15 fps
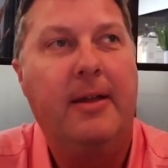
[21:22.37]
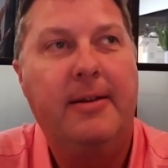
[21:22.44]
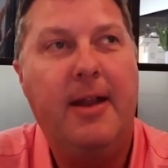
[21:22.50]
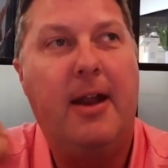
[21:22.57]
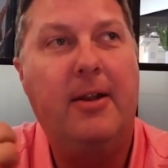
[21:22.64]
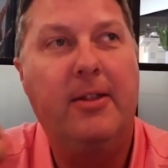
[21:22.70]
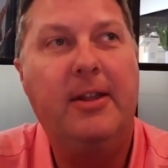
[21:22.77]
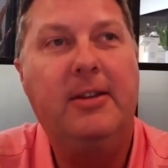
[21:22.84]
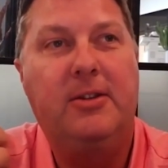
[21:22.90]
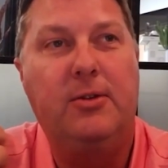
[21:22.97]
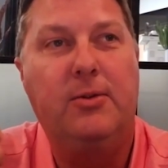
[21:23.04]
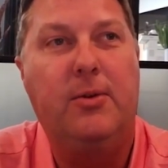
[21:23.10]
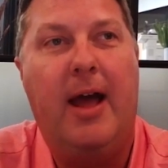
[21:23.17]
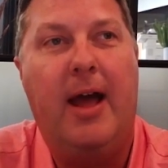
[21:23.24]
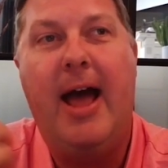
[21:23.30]
Not only
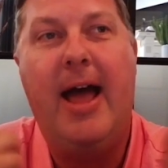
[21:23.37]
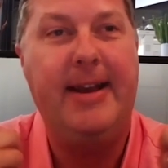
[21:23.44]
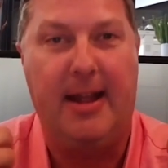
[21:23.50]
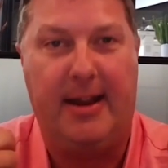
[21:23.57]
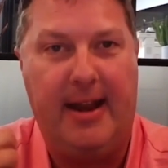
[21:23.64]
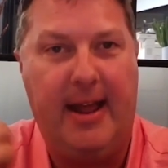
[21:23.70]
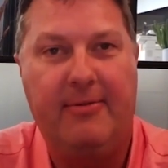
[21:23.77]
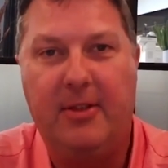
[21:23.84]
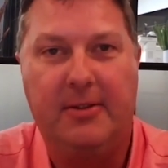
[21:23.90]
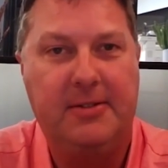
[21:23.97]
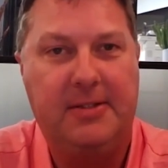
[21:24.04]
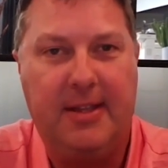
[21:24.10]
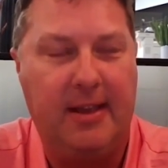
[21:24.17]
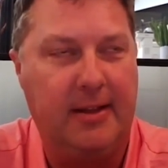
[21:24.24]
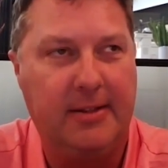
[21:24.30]
do I not have
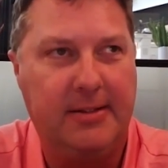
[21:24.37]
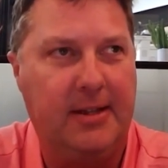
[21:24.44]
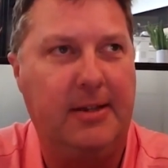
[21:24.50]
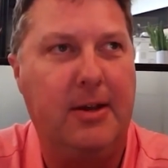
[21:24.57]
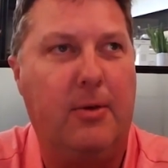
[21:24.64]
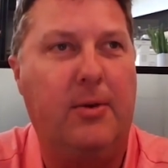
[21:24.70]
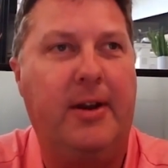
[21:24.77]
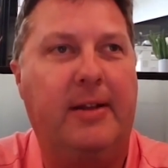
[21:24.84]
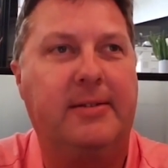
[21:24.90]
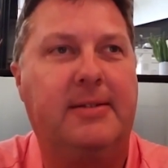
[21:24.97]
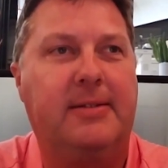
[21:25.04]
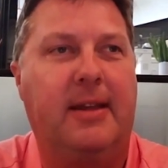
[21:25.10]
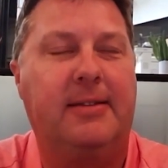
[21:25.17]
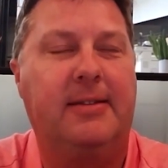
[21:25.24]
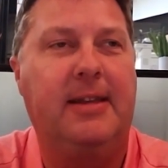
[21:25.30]
those skills and no one
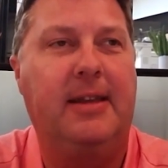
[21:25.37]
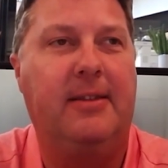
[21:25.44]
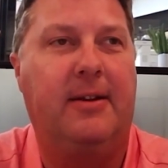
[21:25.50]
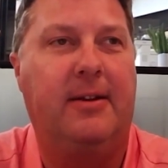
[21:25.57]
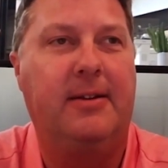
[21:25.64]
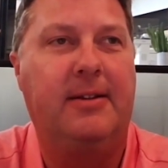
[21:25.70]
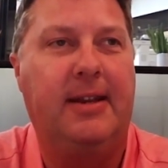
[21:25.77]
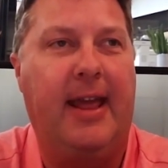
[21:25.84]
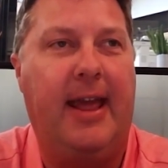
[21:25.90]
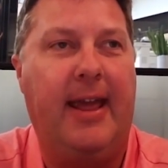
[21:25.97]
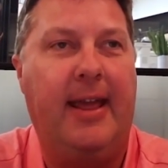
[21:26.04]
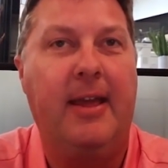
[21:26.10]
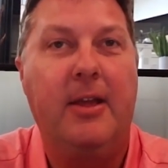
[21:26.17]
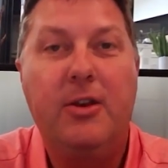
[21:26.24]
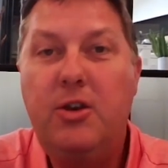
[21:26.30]
else does either
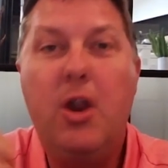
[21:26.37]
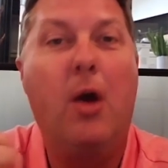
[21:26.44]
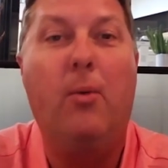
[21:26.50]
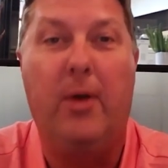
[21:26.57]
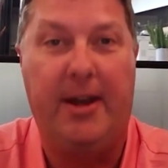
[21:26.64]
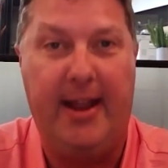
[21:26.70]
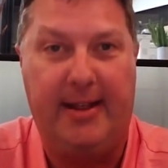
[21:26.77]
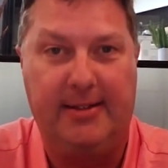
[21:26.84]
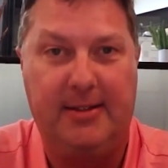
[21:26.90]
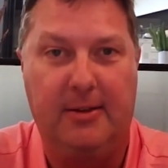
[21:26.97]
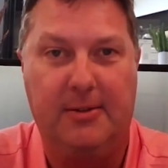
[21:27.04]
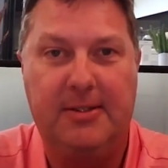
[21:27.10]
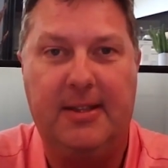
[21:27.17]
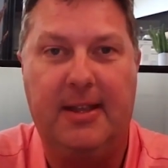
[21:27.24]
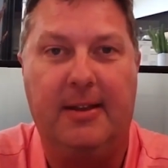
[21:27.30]
today, no one has
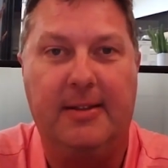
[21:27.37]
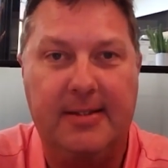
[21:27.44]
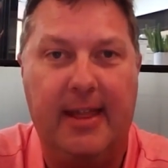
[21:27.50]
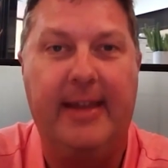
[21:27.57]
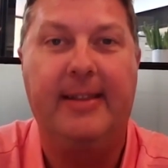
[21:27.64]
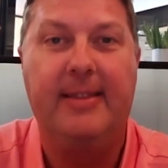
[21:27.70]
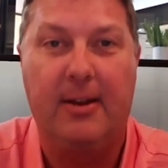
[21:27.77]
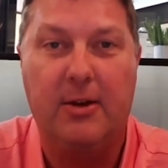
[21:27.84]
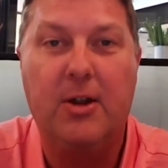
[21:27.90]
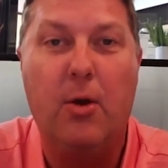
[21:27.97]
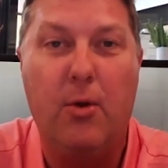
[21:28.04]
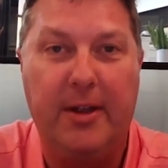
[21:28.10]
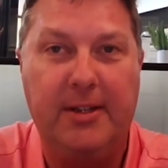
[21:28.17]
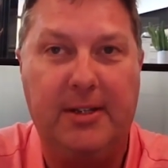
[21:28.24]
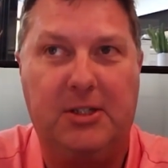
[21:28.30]
those skills. Like, they're
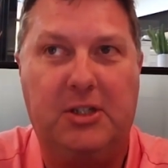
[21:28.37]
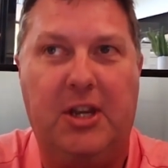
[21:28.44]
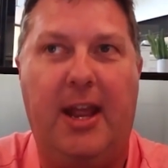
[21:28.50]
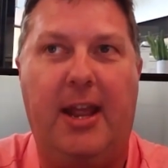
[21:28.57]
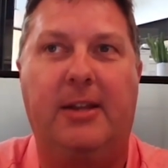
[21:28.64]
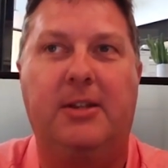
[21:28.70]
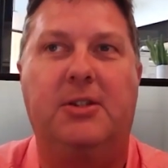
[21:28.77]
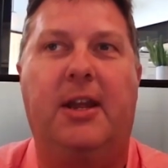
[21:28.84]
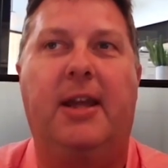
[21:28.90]
going to change.